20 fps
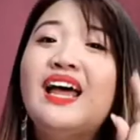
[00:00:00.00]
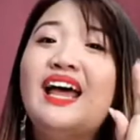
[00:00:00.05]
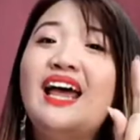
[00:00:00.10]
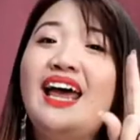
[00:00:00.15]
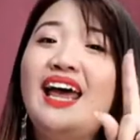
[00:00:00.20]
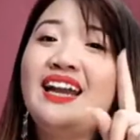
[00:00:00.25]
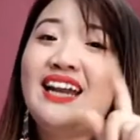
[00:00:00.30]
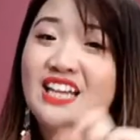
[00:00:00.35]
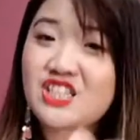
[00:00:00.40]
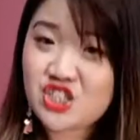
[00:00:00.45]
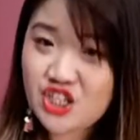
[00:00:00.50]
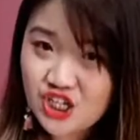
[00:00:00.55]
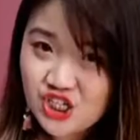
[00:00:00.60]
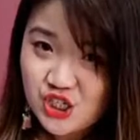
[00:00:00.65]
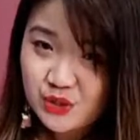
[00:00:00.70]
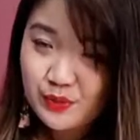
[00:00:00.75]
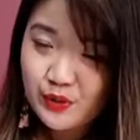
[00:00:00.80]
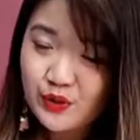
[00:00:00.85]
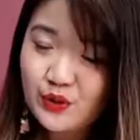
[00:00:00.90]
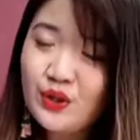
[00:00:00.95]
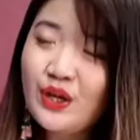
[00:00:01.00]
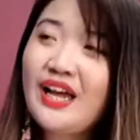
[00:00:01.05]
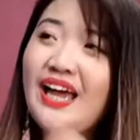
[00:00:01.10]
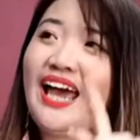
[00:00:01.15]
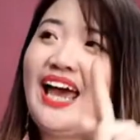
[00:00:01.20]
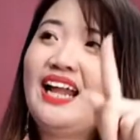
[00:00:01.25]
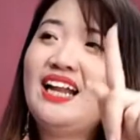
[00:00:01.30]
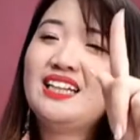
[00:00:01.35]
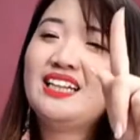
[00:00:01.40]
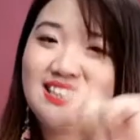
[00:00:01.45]
and exchangeable
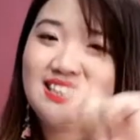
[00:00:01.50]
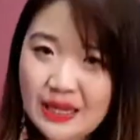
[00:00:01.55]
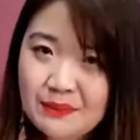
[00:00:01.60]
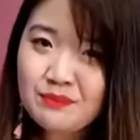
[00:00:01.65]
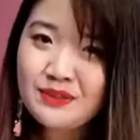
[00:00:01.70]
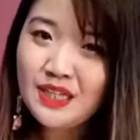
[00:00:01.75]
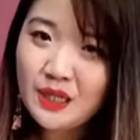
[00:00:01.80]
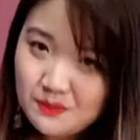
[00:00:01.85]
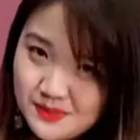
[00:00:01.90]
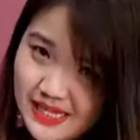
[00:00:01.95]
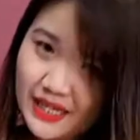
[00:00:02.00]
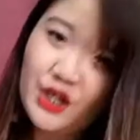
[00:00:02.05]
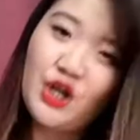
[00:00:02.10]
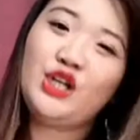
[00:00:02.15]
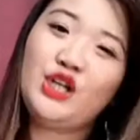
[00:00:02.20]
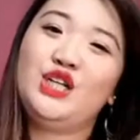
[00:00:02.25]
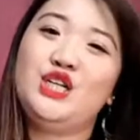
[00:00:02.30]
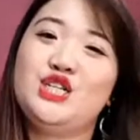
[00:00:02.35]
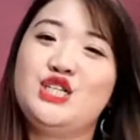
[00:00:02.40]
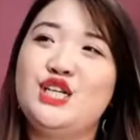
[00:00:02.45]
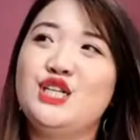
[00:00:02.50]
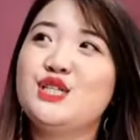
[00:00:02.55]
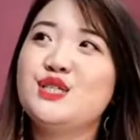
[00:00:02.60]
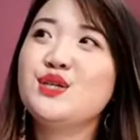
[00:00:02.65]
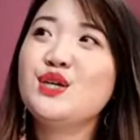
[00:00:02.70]
at some terms and conditions.